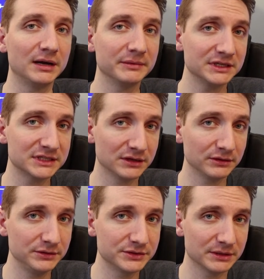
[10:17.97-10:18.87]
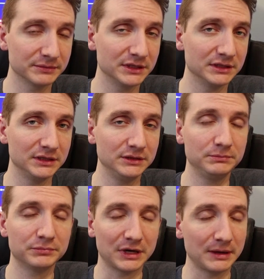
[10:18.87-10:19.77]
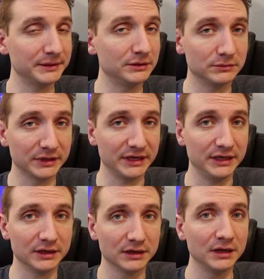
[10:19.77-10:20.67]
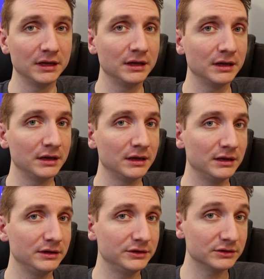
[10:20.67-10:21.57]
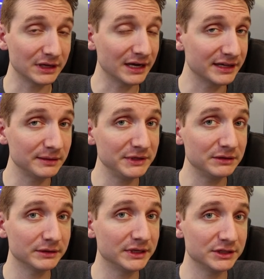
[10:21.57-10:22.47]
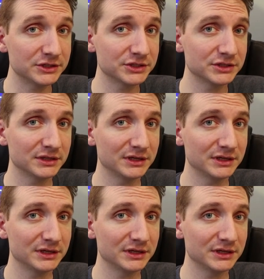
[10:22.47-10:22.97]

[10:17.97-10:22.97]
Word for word: I'm gonna tell you something that you probably don't wanna hear. You're not gonna be rich.